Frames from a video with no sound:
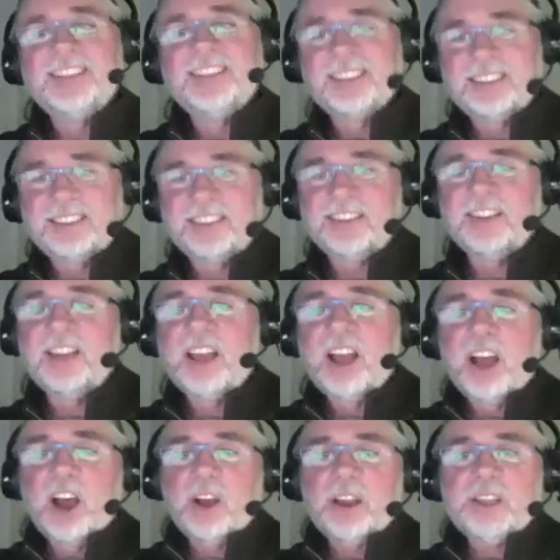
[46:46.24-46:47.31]
Cool.
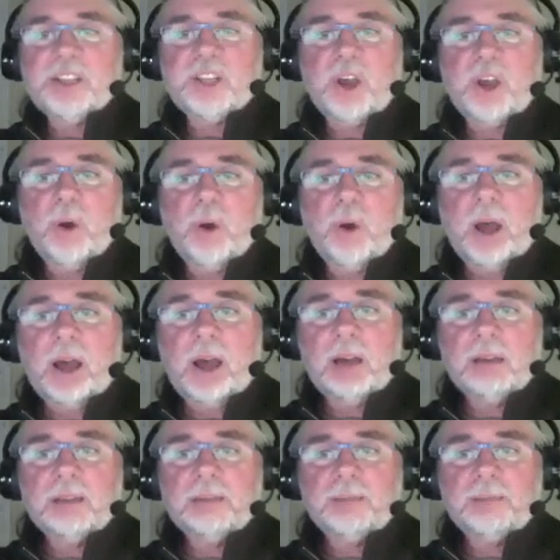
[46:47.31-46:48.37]
Okay,
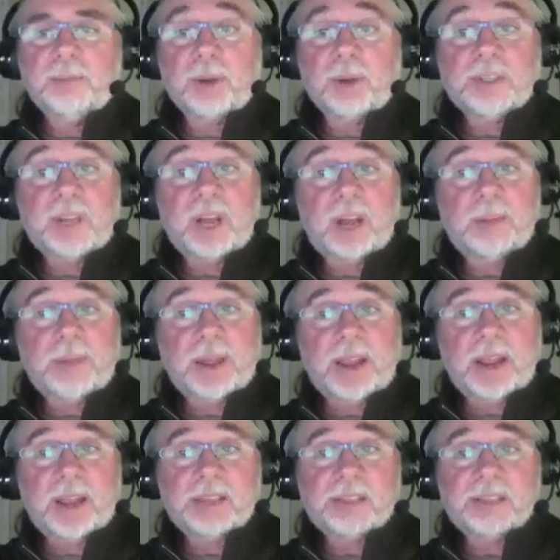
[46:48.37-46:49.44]
so Barbara Tom
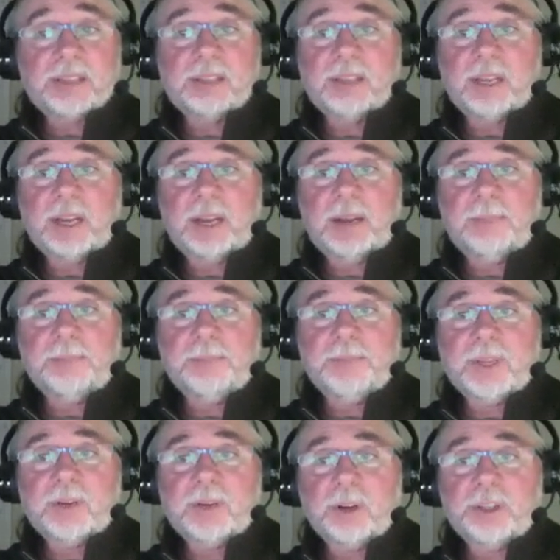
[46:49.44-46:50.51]
asks,
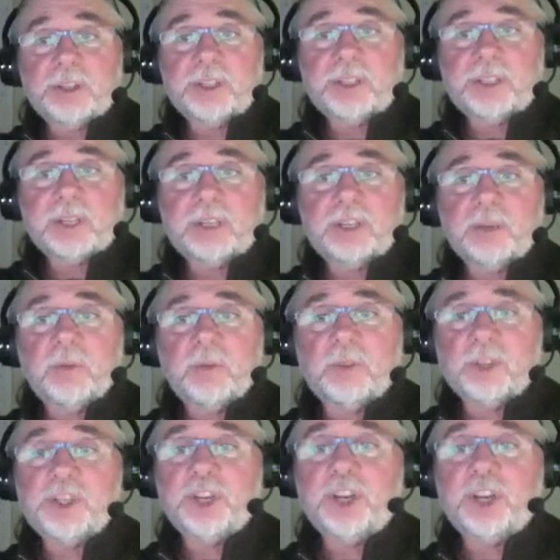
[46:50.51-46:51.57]
or
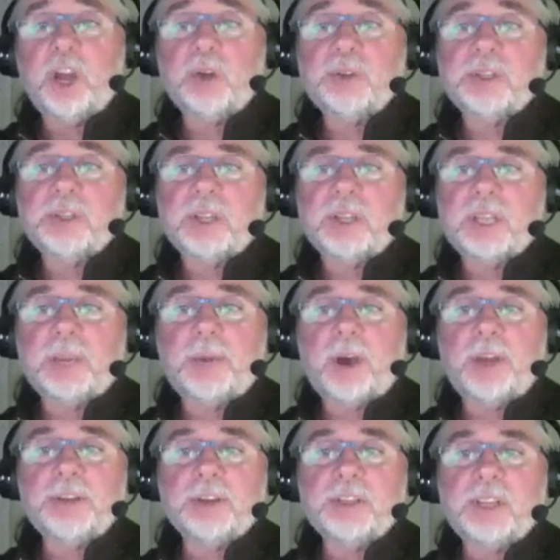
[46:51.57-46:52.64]
she notes that some
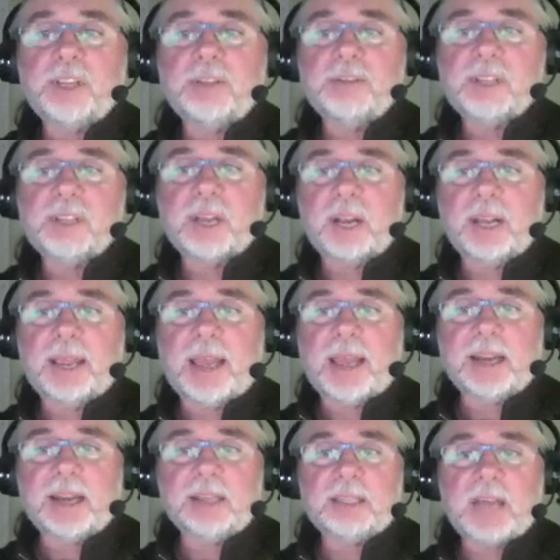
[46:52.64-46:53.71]
authors have subtly
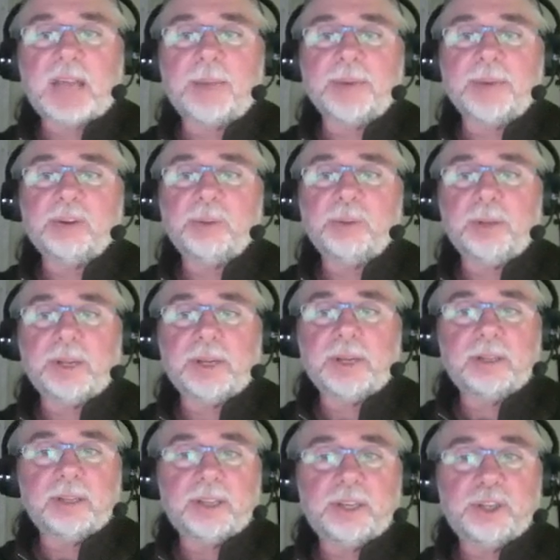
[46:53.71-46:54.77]
added topical
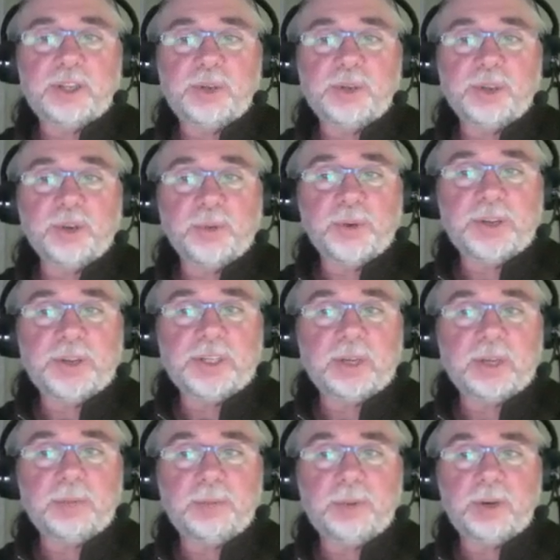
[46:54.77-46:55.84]
political issues in
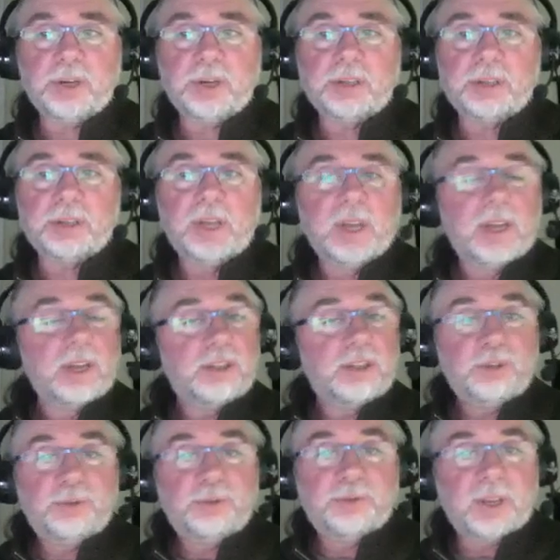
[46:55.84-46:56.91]
recent books. Do
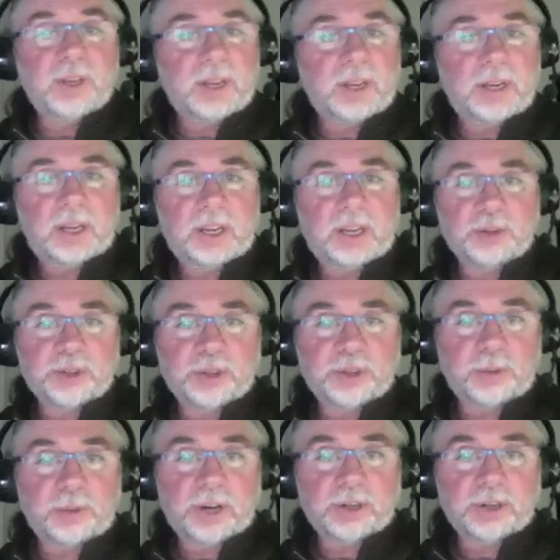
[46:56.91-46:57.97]
you feel any interest or
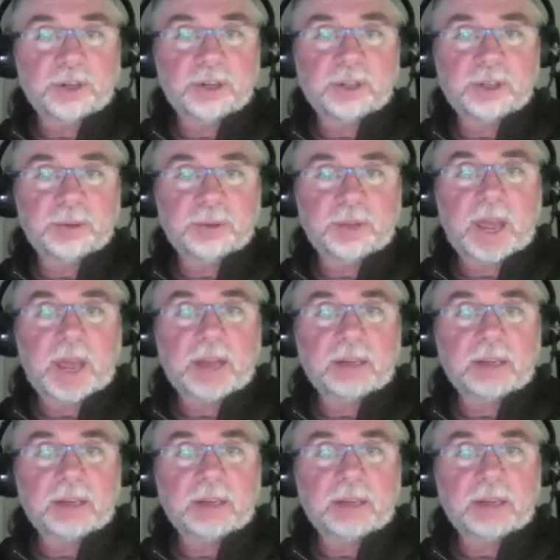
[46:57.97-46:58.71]
pressure to do that?